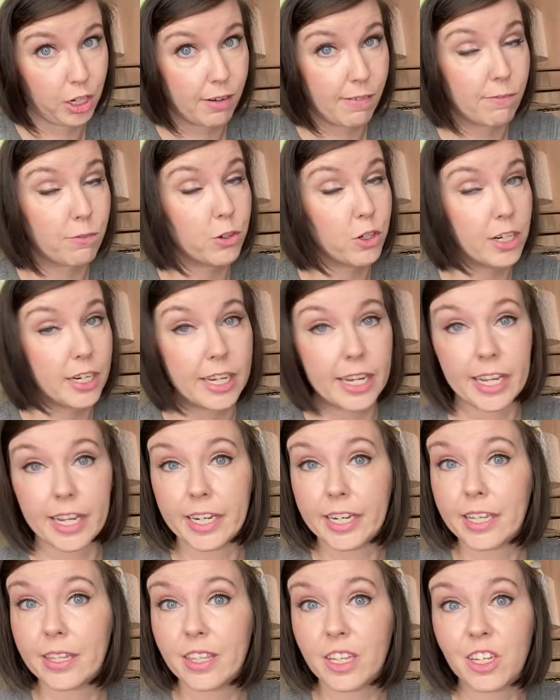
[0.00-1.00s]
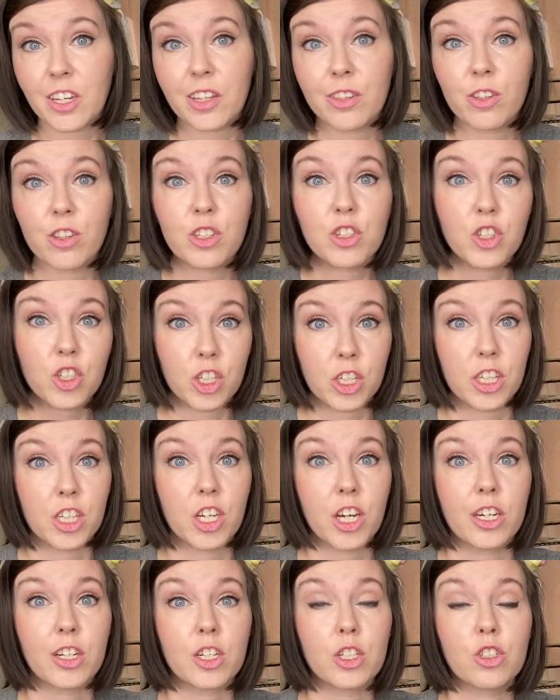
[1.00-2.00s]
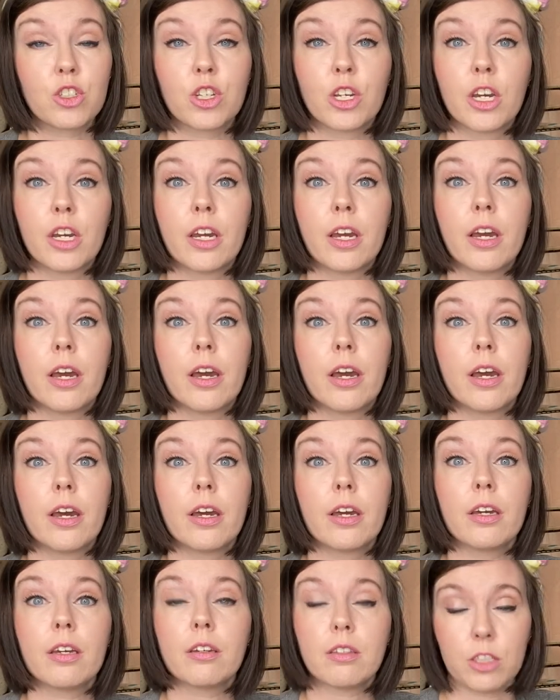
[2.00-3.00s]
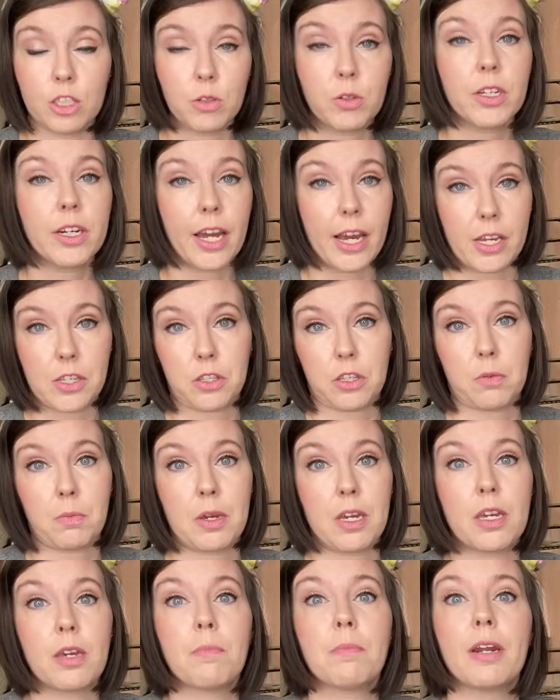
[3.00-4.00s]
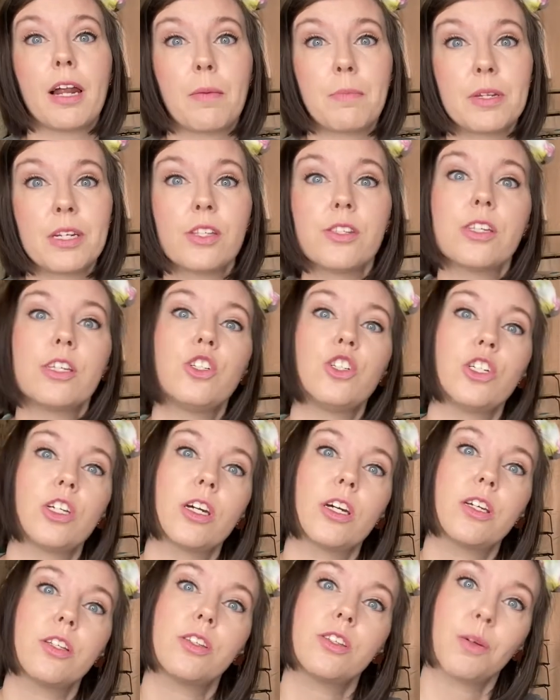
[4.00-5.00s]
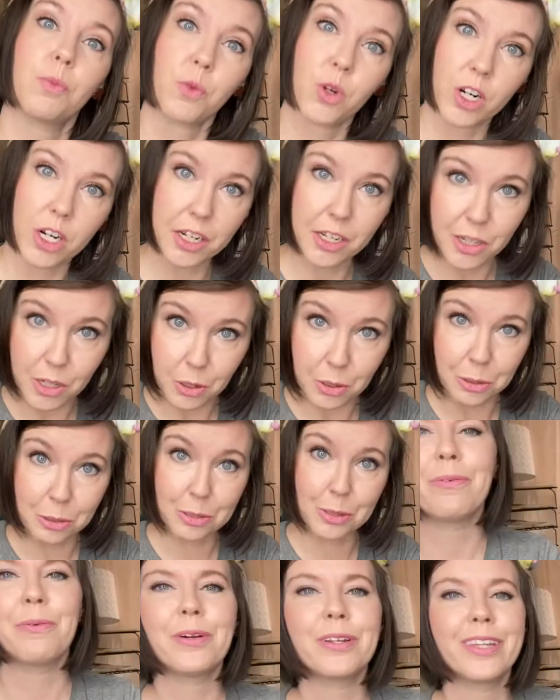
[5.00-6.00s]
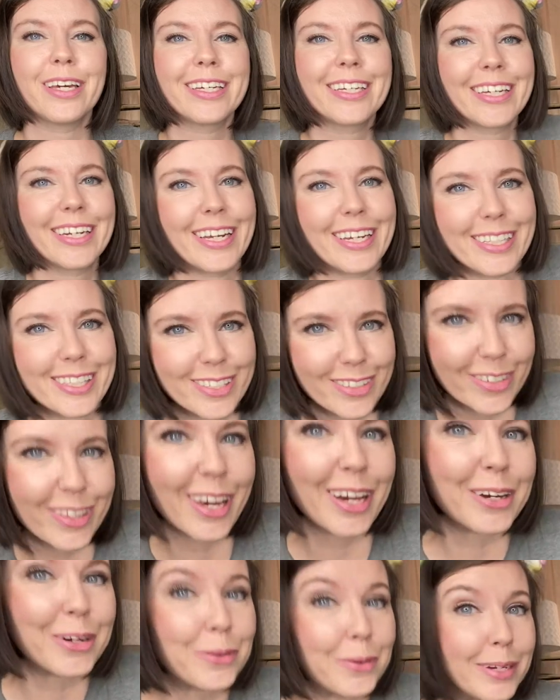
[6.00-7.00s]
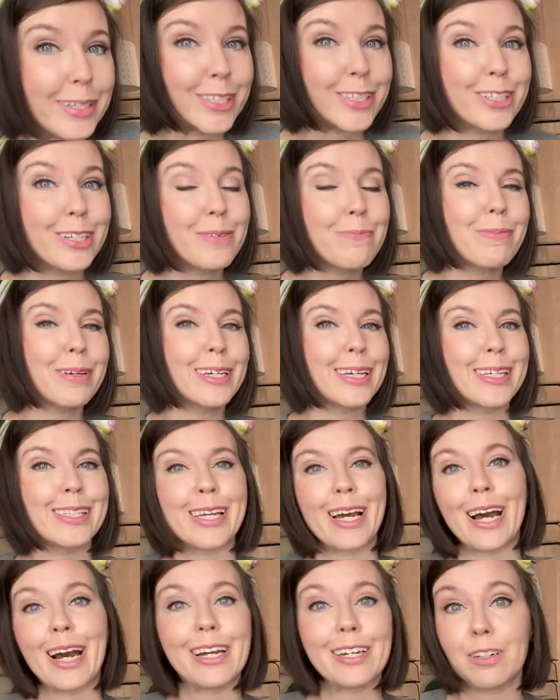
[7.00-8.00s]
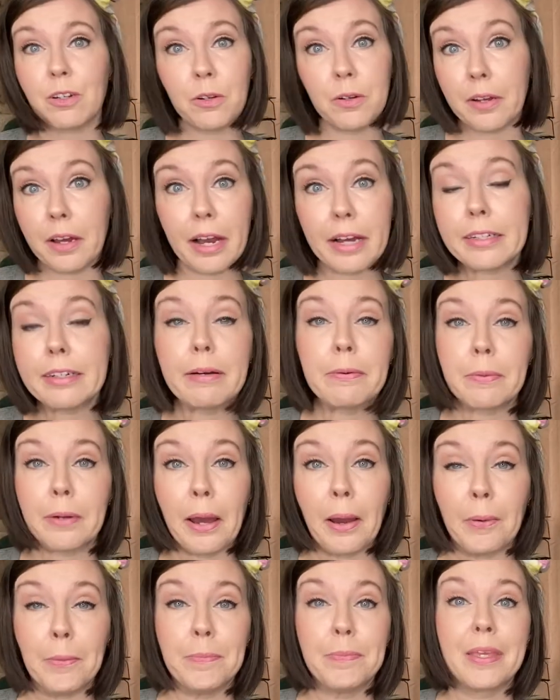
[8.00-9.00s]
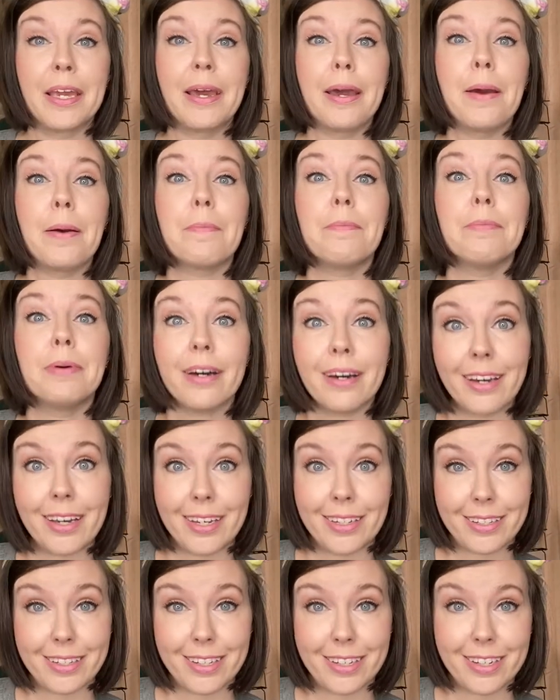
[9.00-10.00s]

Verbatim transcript: for anything other than cookie cutters, you can ask me, but I'm gonna send you somewhere else where they can answer that question, because I don't, I don't know. But